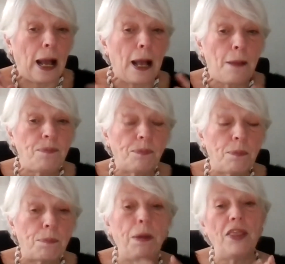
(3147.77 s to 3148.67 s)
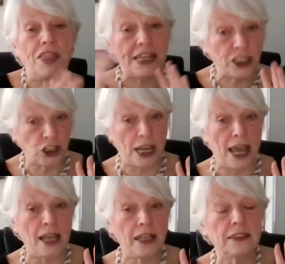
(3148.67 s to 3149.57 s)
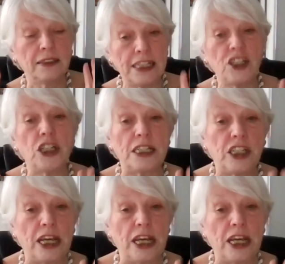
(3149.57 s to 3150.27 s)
But this year's